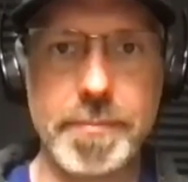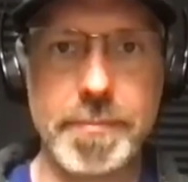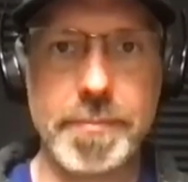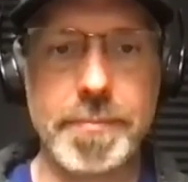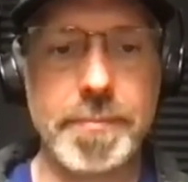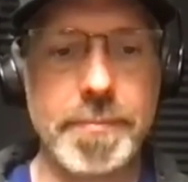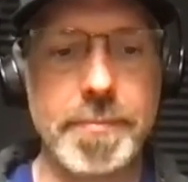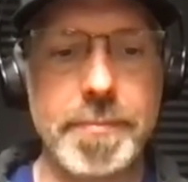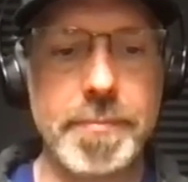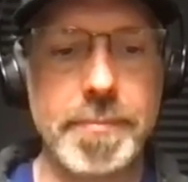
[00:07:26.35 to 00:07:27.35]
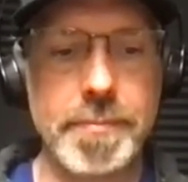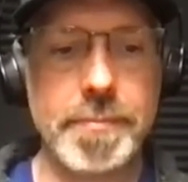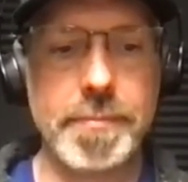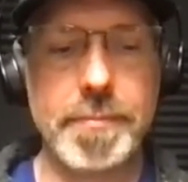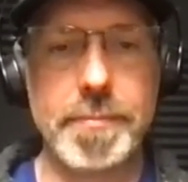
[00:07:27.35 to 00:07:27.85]

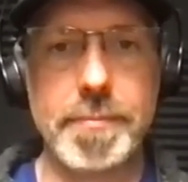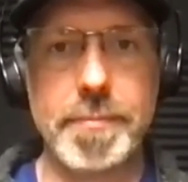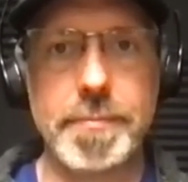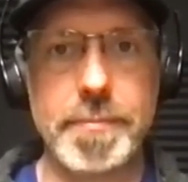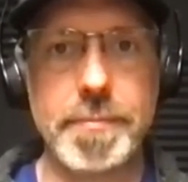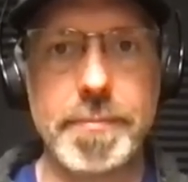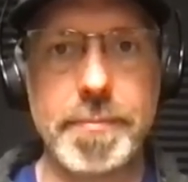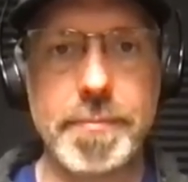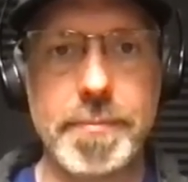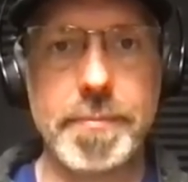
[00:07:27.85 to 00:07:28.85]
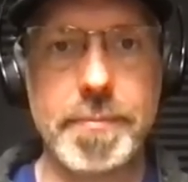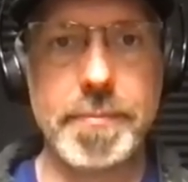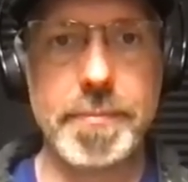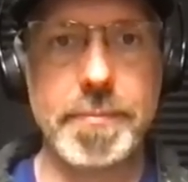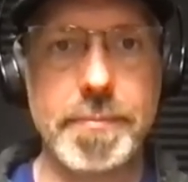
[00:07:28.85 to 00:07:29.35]

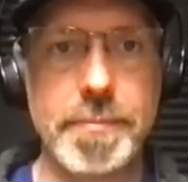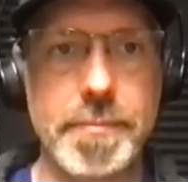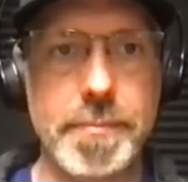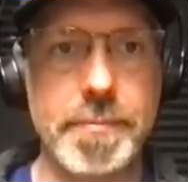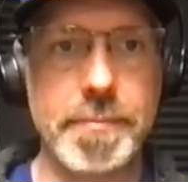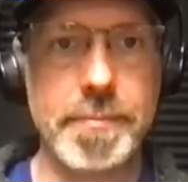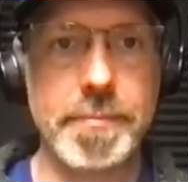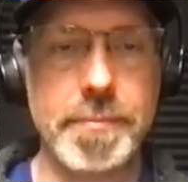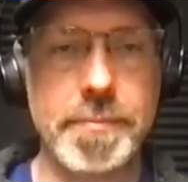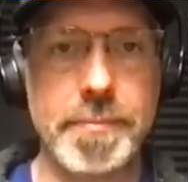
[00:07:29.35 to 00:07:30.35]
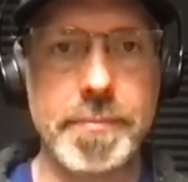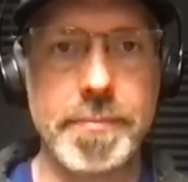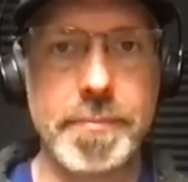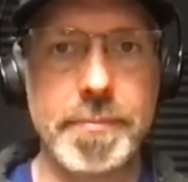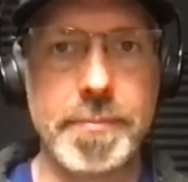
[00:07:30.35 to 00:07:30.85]

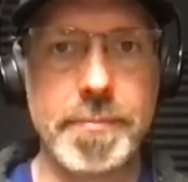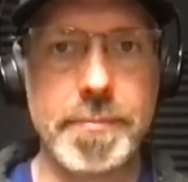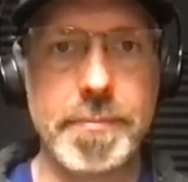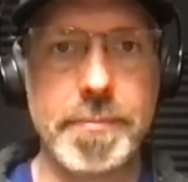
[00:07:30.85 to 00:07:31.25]
(not speaking)